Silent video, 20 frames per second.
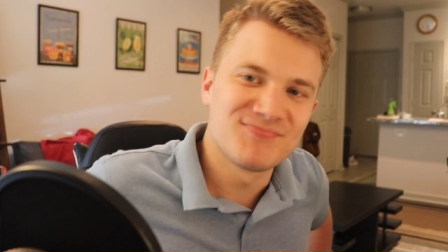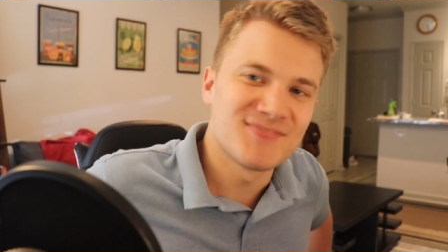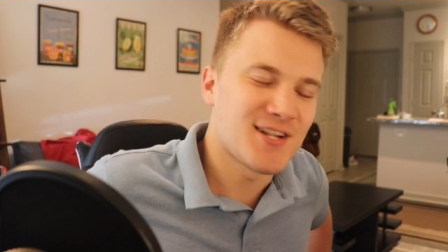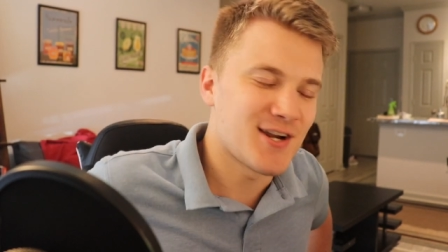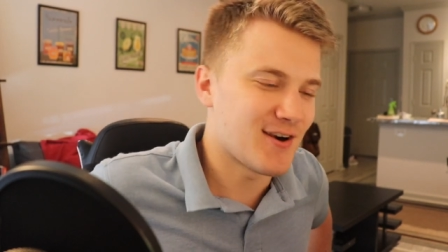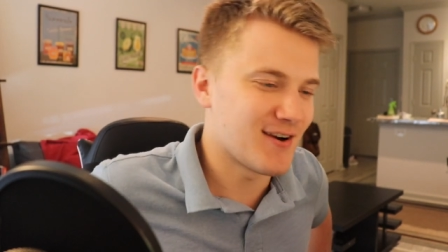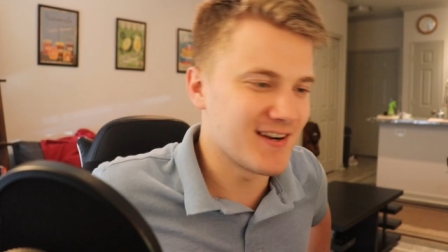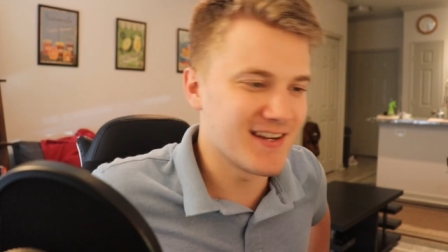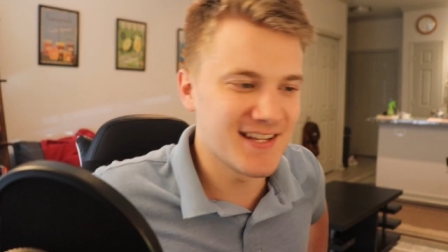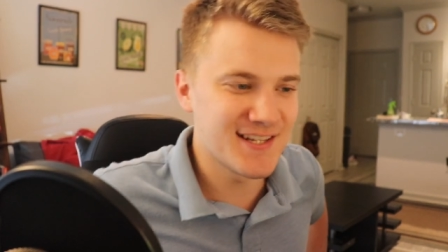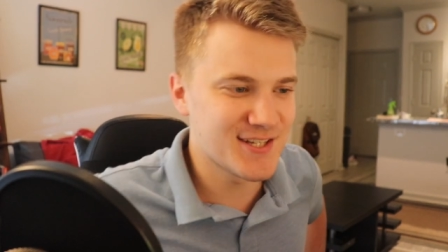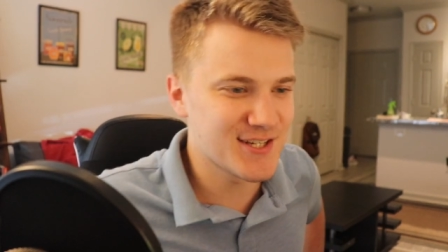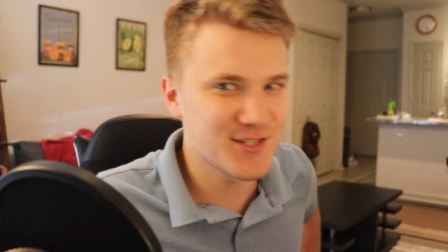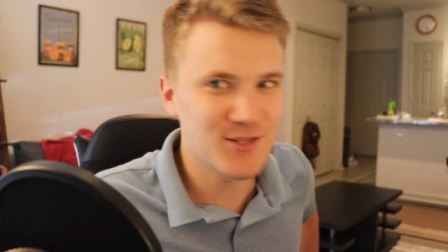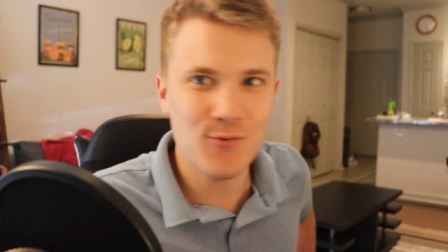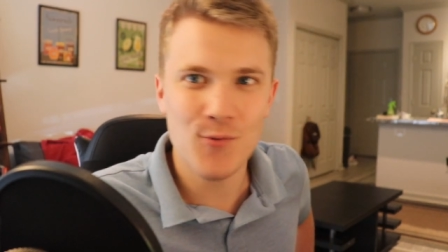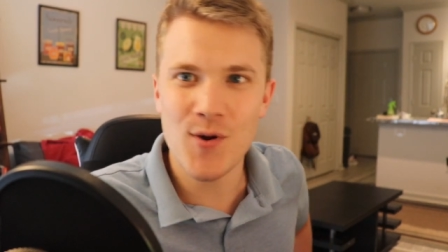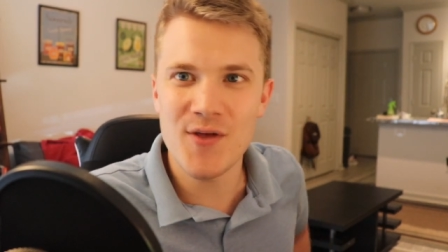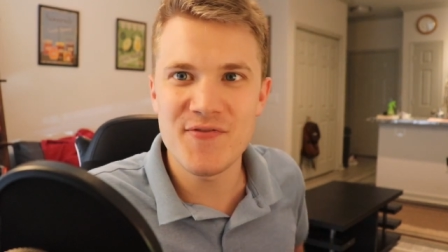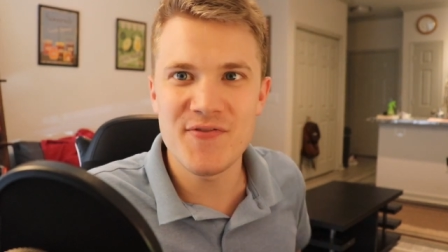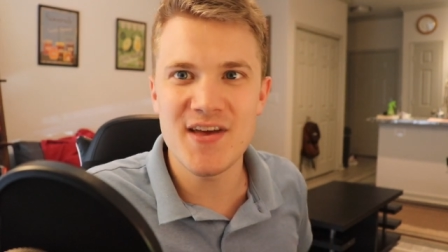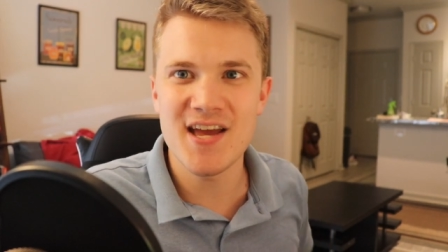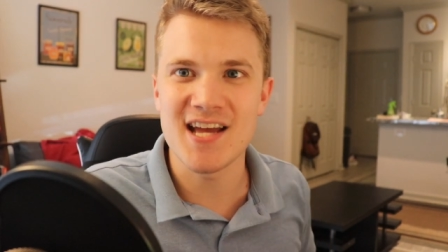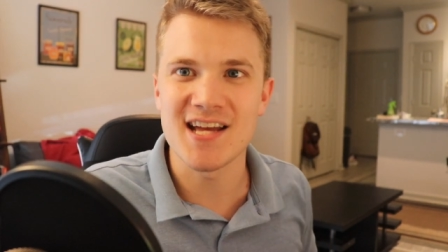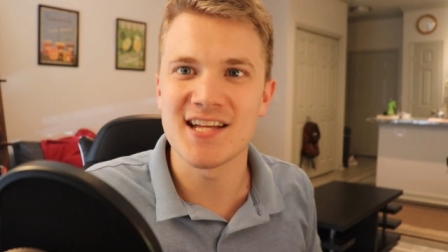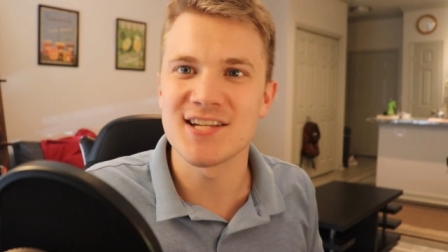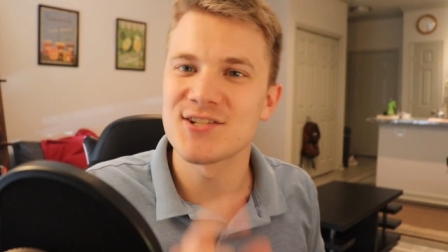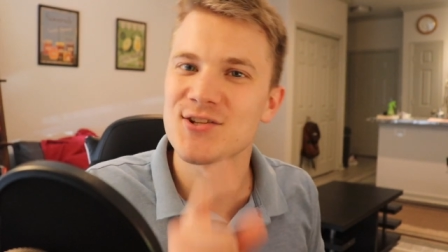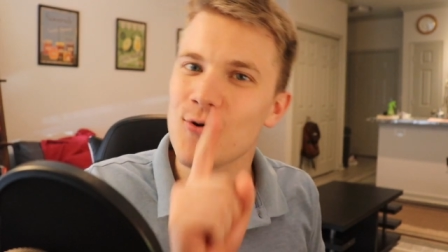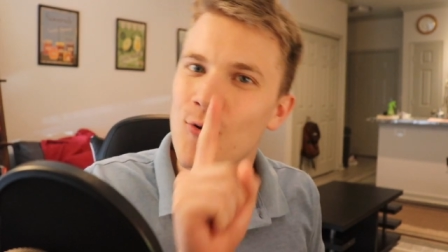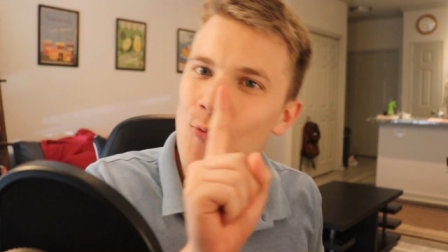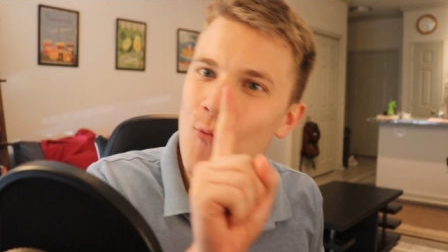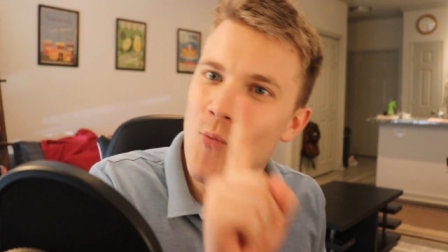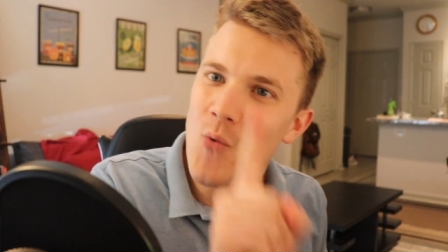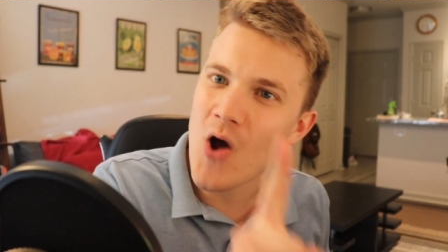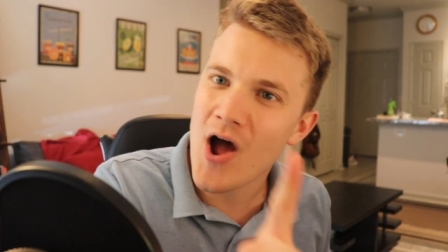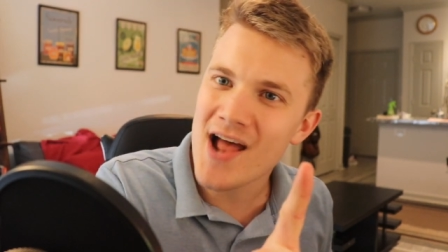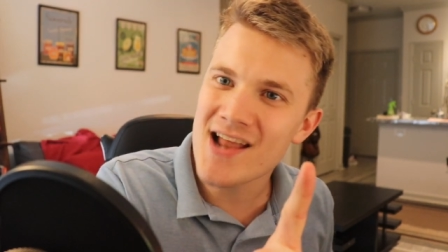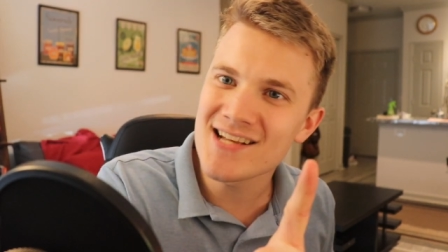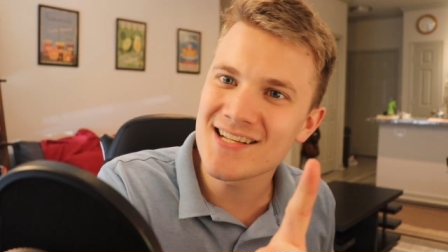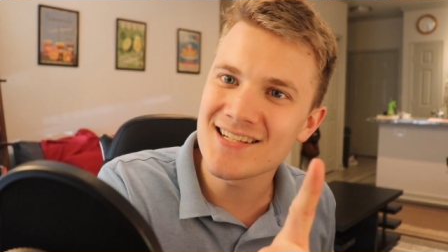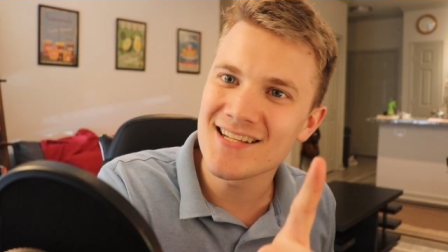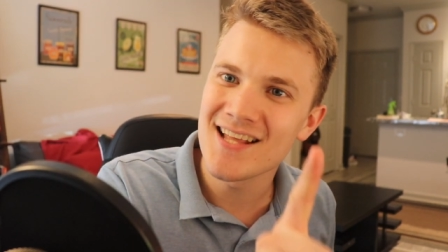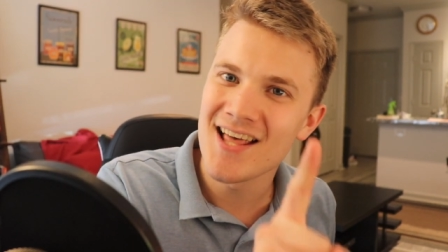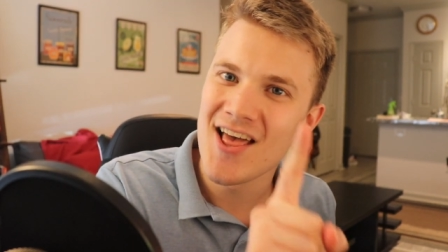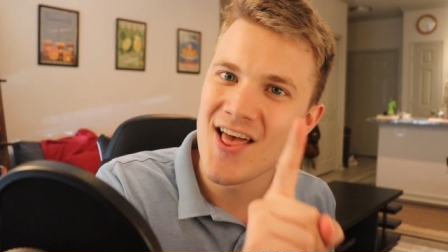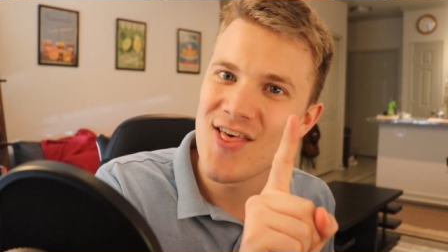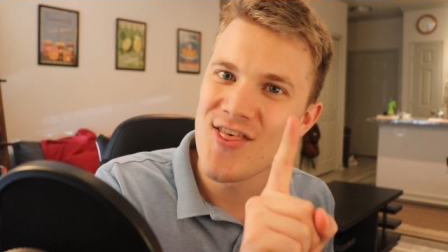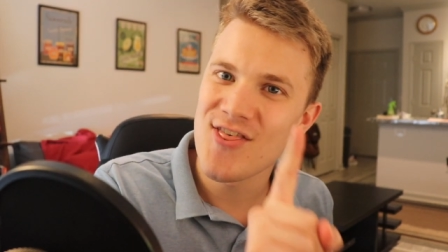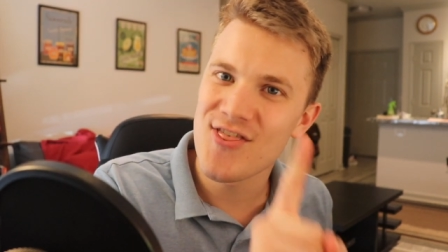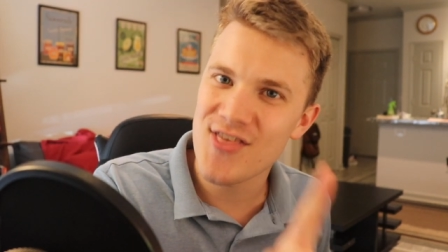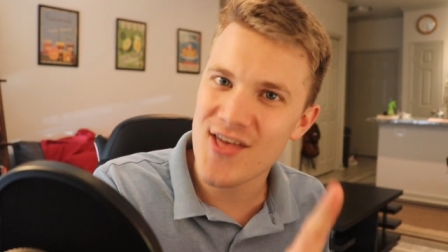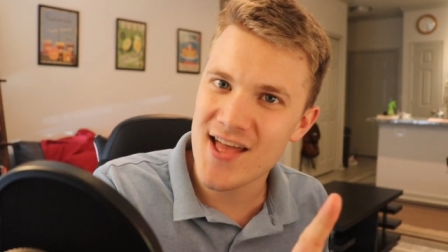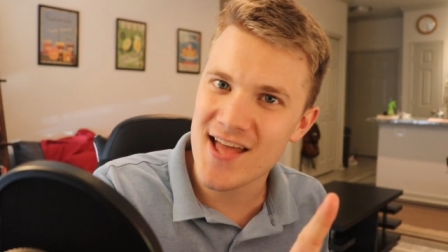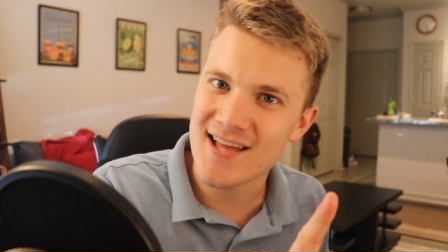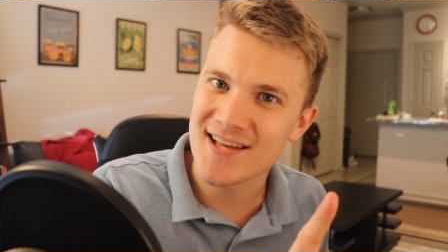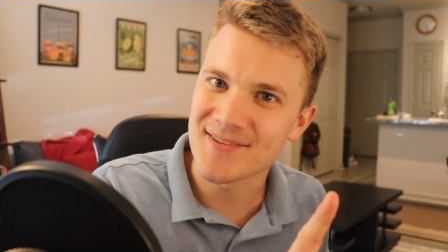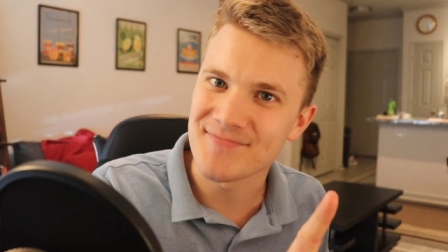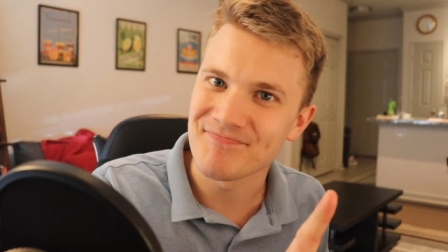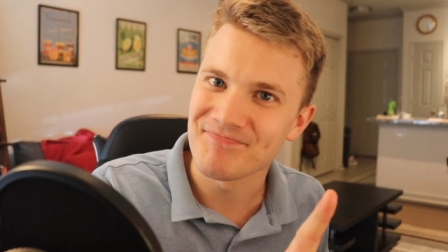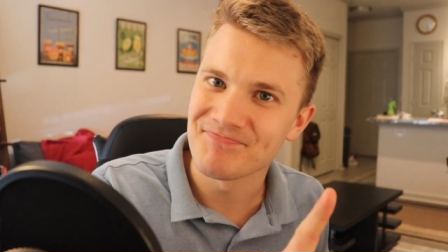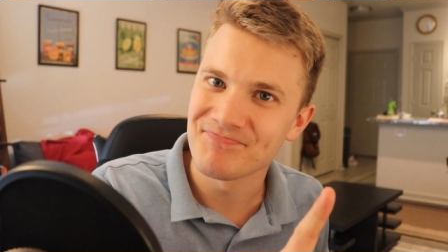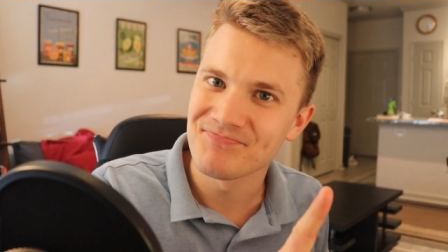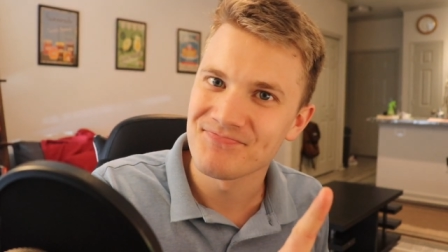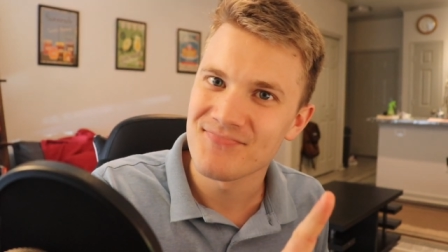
Sorry, it's just the one thing. It's the one thing